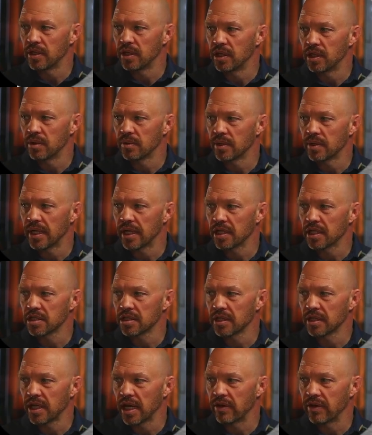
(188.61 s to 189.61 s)
you would
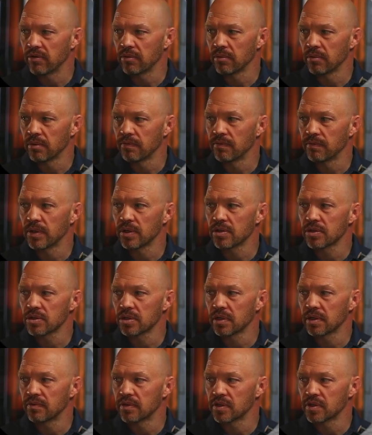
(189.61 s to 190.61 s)
actually have a
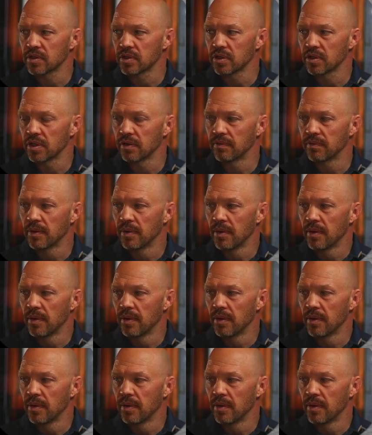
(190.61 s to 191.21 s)
reversal of this curve.